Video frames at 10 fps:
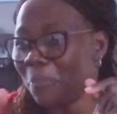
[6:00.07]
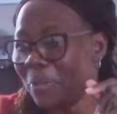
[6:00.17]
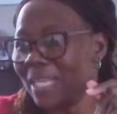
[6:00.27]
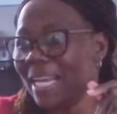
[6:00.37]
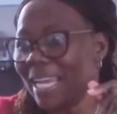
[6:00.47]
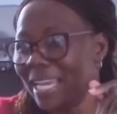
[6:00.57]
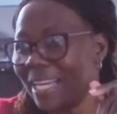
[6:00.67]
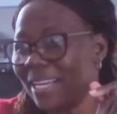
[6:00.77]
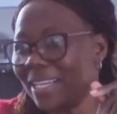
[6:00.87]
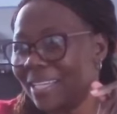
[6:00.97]
to put the
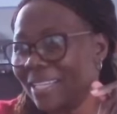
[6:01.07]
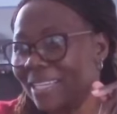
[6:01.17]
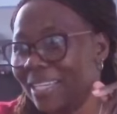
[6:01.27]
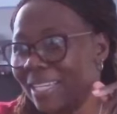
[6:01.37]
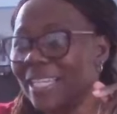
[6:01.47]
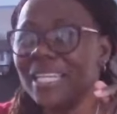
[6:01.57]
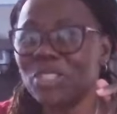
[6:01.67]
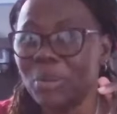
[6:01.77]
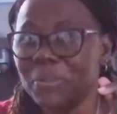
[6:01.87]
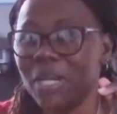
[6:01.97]
link in the
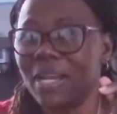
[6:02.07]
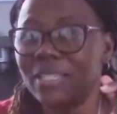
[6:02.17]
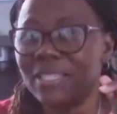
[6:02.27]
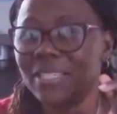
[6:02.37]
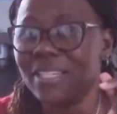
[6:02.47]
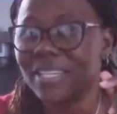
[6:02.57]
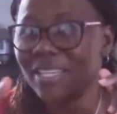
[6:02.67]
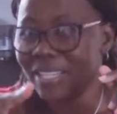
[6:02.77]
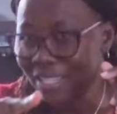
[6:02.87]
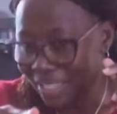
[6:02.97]
description.
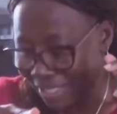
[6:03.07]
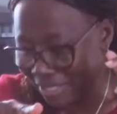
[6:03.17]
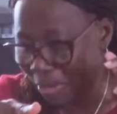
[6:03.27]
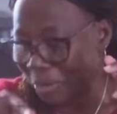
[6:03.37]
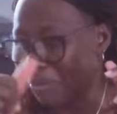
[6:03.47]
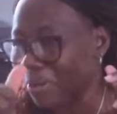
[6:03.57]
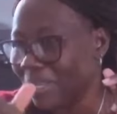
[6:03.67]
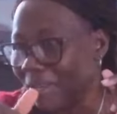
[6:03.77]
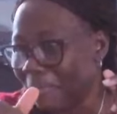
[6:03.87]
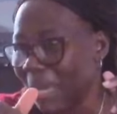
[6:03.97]
So
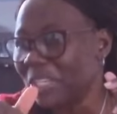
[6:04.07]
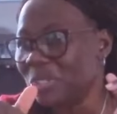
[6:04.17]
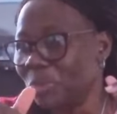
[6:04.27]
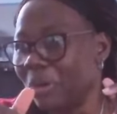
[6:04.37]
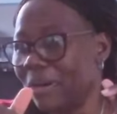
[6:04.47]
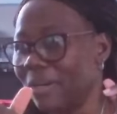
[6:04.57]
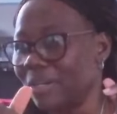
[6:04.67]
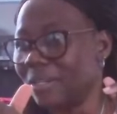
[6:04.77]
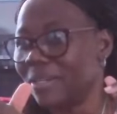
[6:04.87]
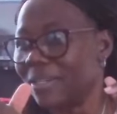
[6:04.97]
make
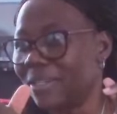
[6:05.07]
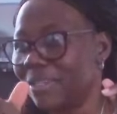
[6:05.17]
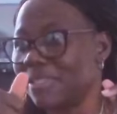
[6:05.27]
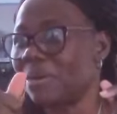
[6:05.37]
sure you